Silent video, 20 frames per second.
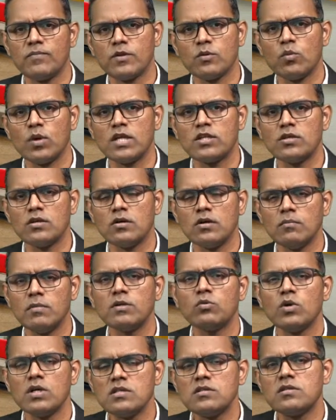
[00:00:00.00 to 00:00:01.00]
where to go.
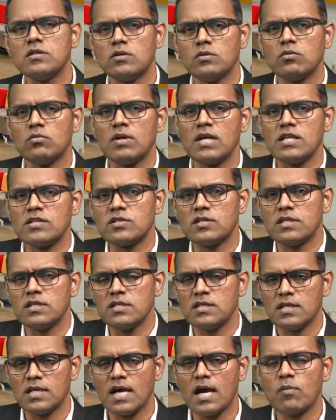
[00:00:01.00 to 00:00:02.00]
But once you reach
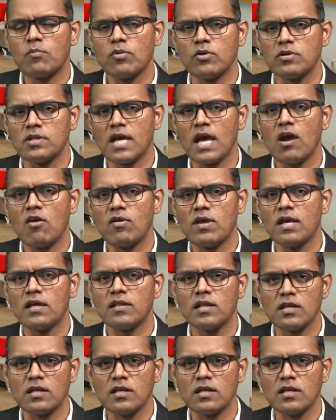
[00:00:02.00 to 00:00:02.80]
the airport area,